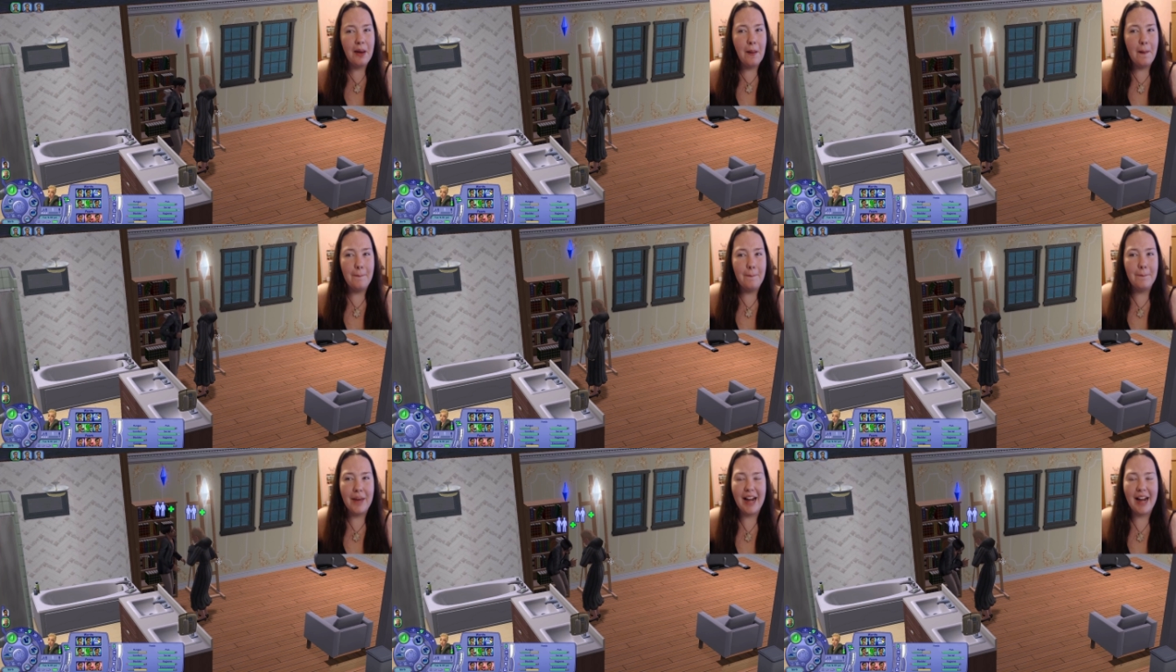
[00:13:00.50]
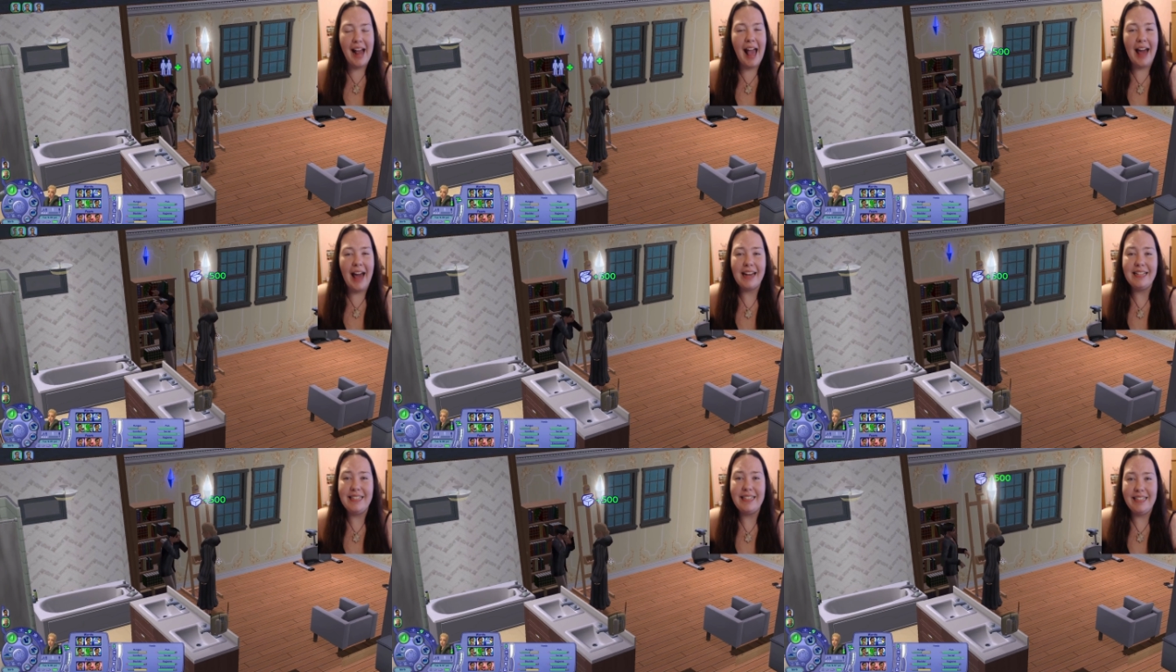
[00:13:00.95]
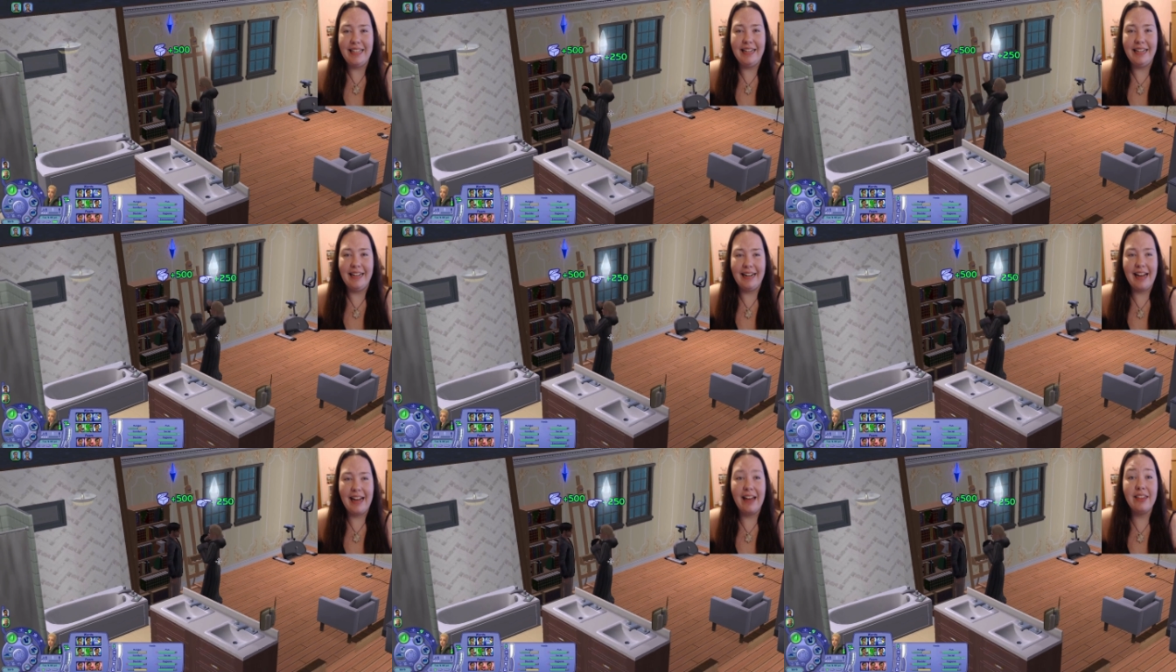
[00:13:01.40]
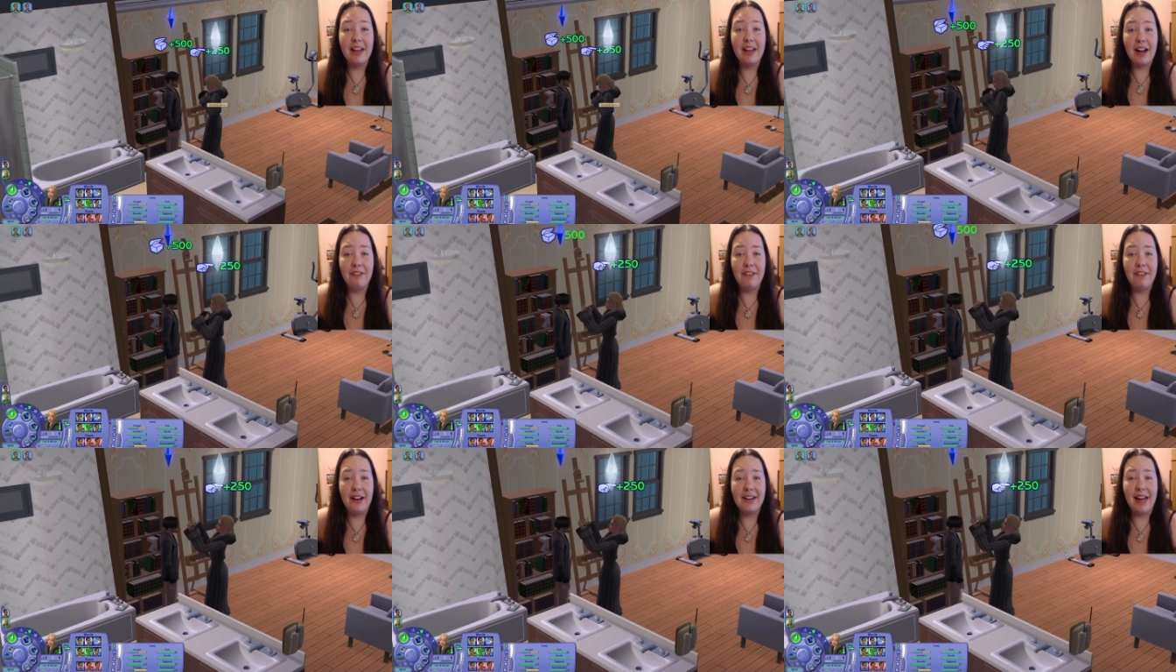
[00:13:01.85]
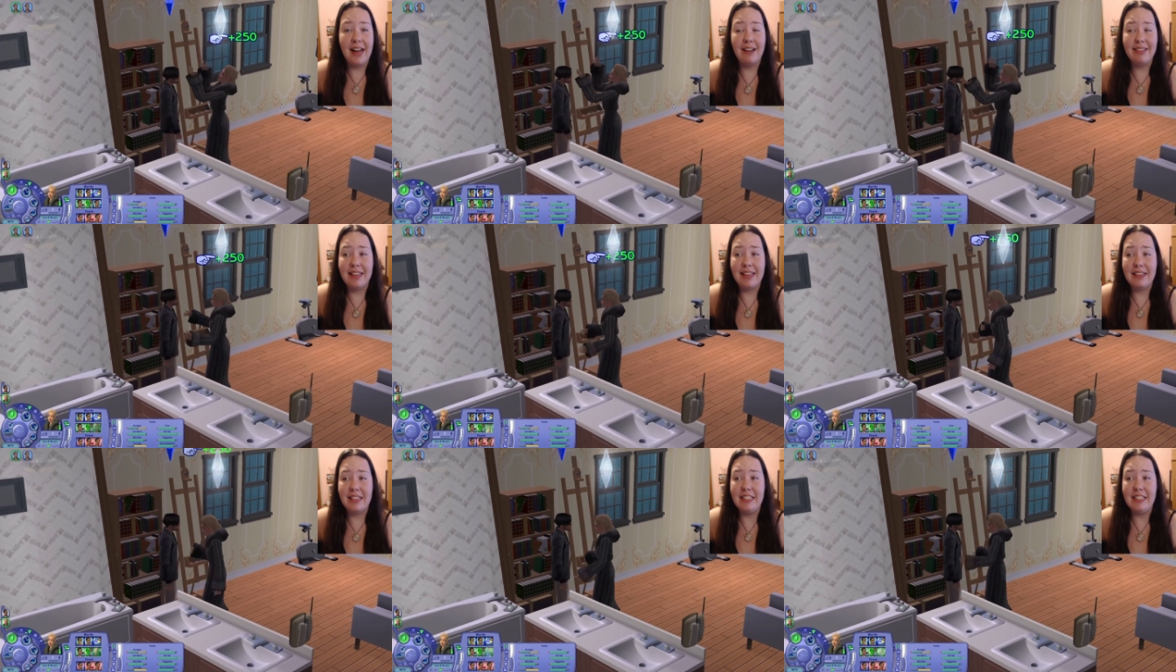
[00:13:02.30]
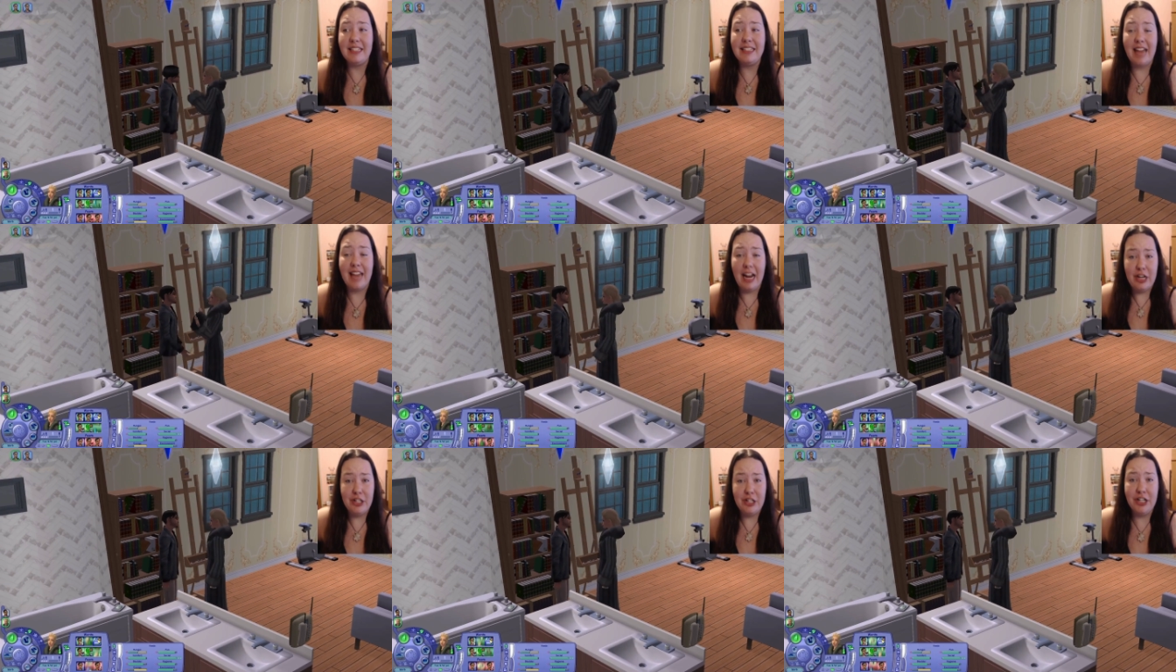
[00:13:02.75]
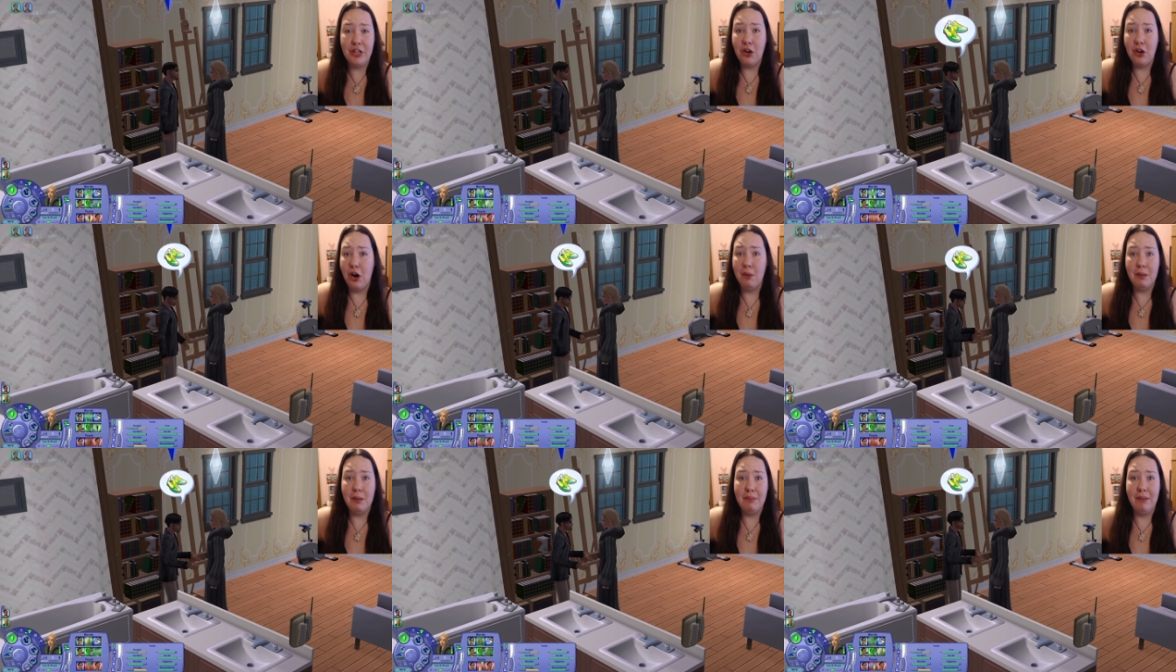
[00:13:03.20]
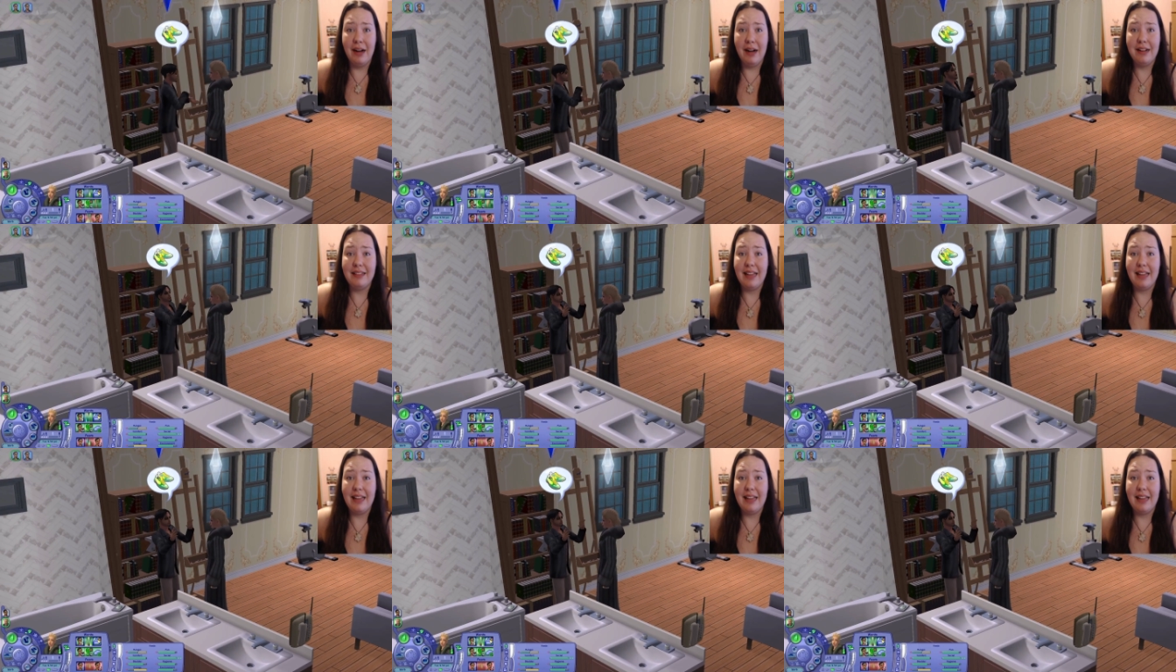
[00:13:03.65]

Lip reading: but I had a ceiling, and then I found out that this is actually a common bug